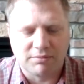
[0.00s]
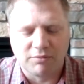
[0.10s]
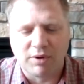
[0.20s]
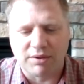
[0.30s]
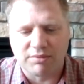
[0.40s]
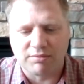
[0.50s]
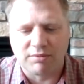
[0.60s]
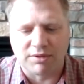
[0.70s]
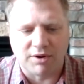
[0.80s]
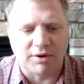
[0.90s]

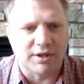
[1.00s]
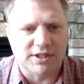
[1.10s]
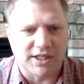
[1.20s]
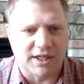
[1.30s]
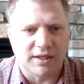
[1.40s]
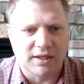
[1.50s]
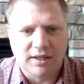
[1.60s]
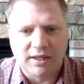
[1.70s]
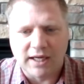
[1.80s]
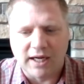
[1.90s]
with currency.
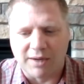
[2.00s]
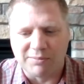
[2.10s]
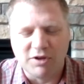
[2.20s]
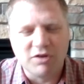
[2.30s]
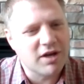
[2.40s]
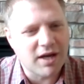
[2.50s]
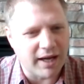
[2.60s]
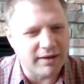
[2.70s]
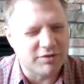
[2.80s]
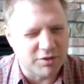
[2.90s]
You can
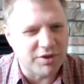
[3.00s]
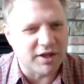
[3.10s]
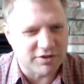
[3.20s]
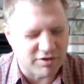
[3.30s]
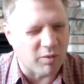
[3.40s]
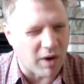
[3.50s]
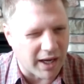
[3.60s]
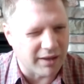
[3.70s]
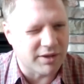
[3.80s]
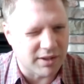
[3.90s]
kind of do things for a
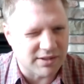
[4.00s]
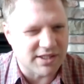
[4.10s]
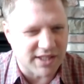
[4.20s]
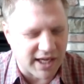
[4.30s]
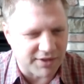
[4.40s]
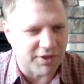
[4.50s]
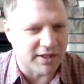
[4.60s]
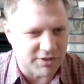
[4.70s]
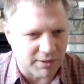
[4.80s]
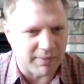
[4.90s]
while. You can sustain
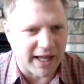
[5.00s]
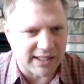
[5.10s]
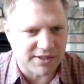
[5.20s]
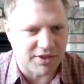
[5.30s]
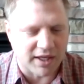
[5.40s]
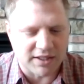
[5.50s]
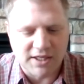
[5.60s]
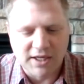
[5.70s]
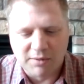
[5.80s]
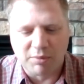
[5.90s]
things, you can mask things,
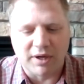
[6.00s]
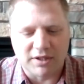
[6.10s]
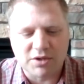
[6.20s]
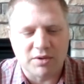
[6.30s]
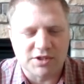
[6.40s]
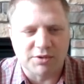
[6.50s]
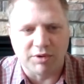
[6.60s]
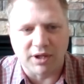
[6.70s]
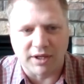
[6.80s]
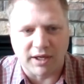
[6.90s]
but it shows the
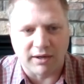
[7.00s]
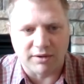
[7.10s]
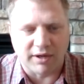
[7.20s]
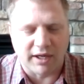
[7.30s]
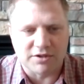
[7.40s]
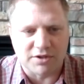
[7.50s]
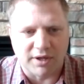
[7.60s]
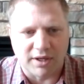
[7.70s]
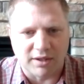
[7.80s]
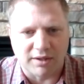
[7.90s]
real inherent danger
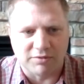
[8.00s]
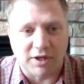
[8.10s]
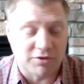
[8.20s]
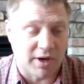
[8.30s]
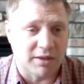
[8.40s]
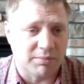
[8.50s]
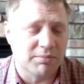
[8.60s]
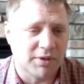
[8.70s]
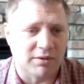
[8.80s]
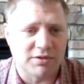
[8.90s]
in trying to,
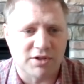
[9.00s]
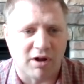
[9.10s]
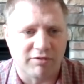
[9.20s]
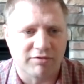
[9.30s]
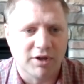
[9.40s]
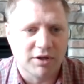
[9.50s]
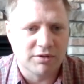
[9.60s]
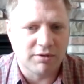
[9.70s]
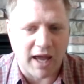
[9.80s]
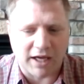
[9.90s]
solve
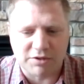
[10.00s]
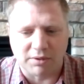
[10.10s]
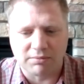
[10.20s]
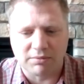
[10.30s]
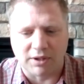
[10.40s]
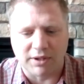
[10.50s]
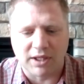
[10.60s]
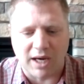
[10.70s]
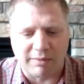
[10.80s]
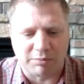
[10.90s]
actual,
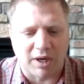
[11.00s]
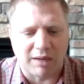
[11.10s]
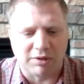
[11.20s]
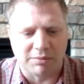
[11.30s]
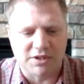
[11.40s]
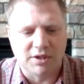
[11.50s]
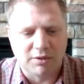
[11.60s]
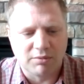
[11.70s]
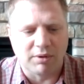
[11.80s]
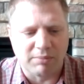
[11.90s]
economic problems
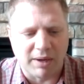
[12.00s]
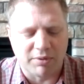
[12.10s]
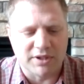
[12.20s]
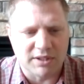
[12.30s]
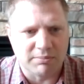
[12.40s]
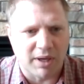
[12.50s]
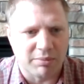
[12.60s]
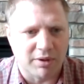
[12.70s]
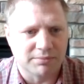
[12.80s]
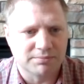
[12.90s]
by printing paper.